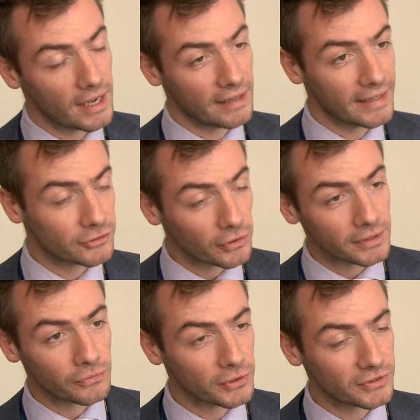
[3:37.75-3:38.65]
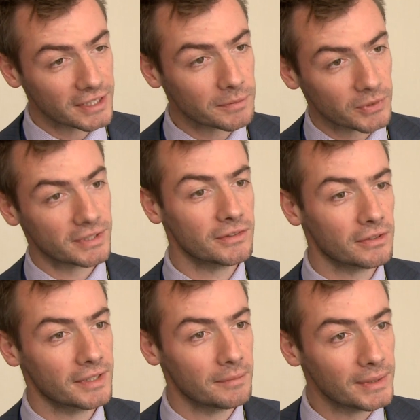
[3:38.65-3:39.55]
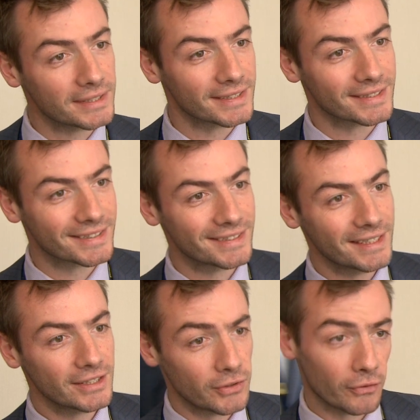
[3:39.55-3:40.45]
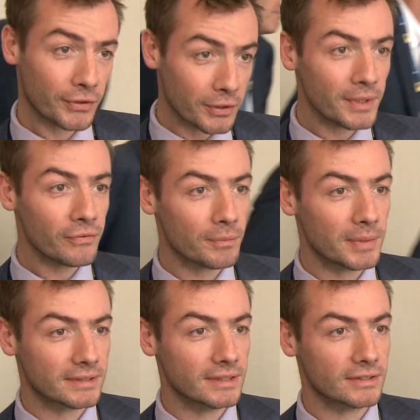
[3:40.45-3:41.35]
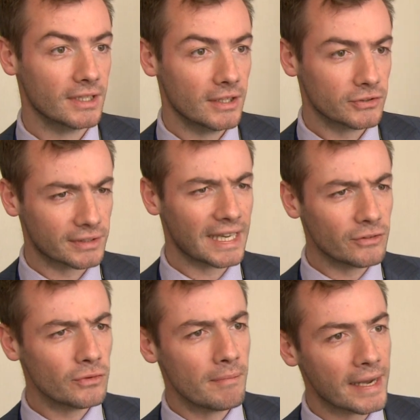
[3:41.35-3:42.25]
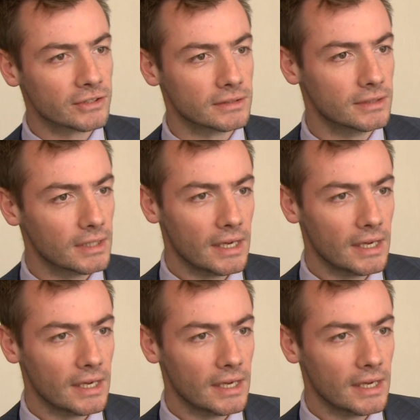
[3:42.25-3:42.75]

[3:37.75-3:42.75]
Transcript: And that's only for 6% of their business, you know, for the reefer business. So can you imagine?